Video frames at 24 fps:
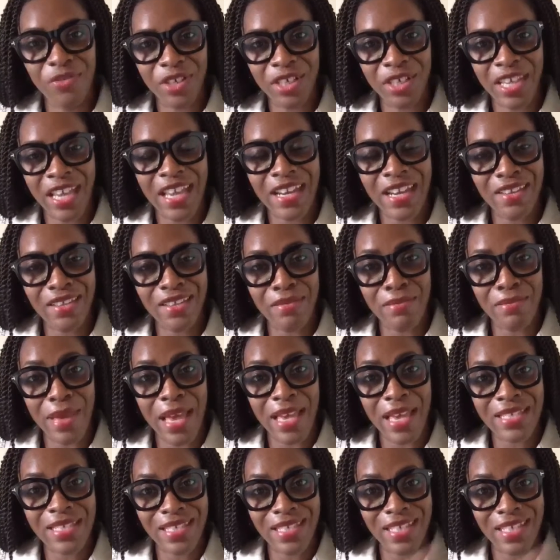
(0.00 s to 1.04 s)
getting the
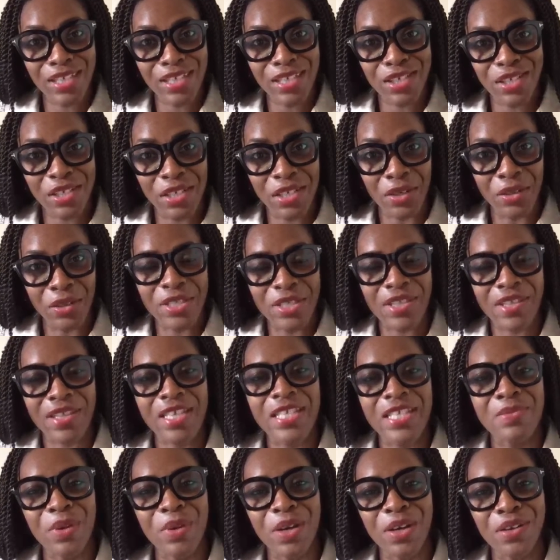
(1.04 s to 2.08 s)
message, you know, to
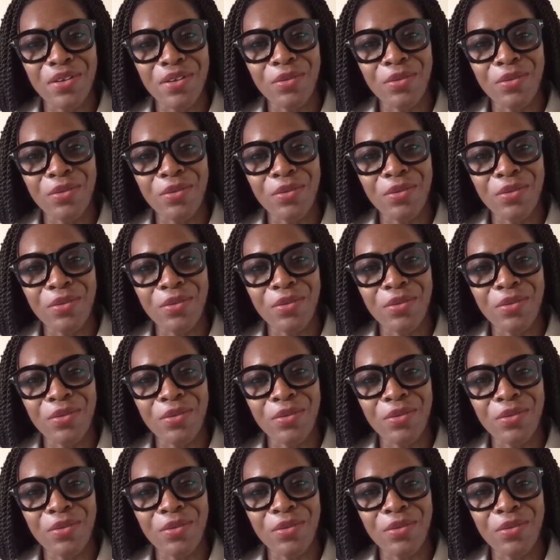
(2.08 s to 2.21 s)
this part of the